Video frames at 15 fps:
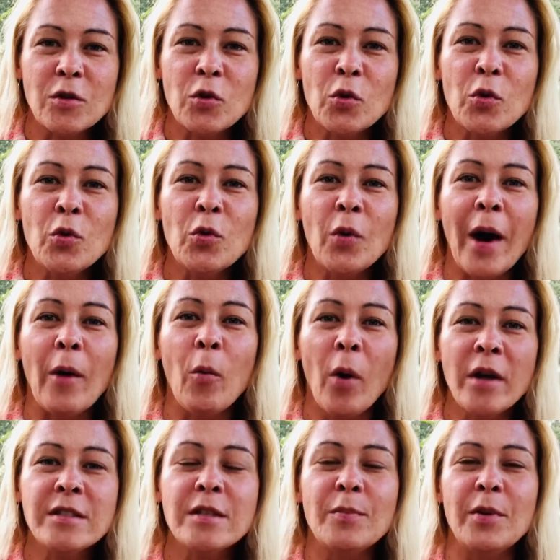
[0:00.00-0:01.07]
who I
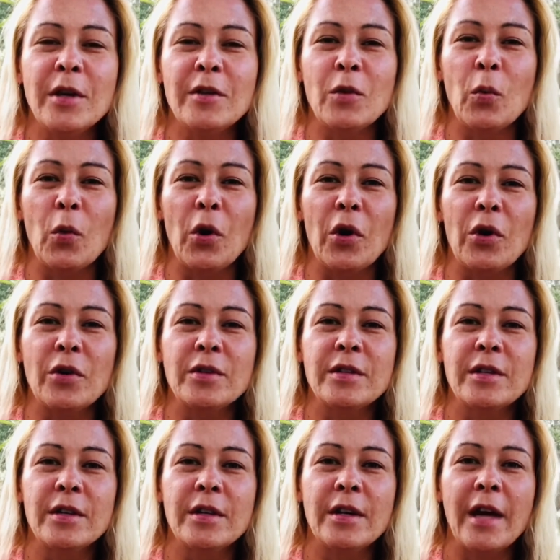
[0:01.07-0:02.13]
want to be in the world?
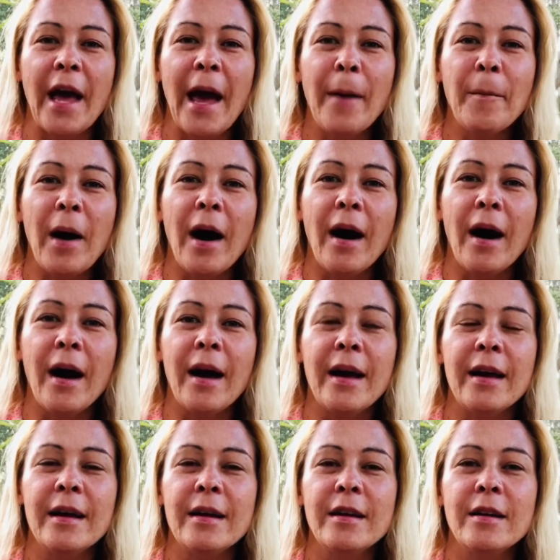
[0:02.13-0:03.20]
Am
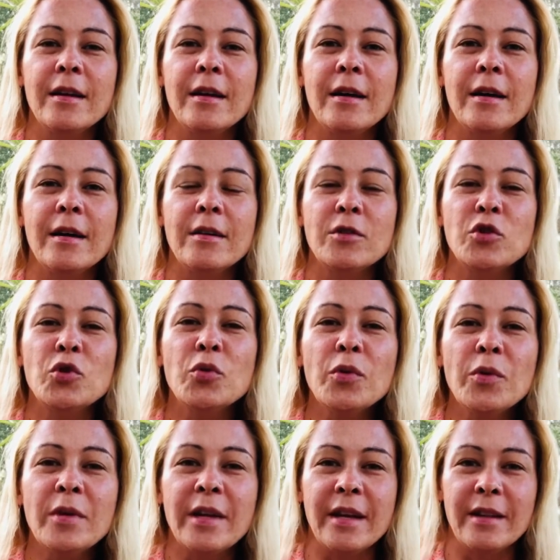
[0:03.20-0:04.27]
I
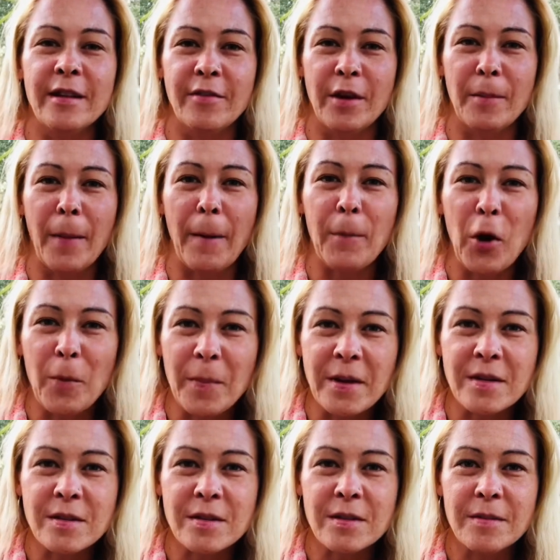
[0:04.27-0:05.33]
truly living my
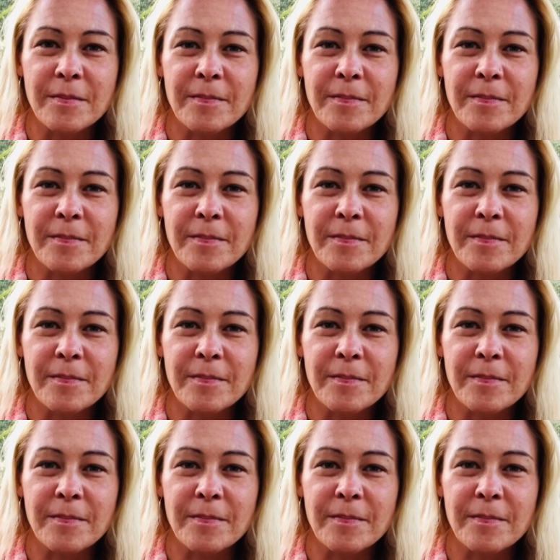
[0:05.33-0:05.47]
purpose?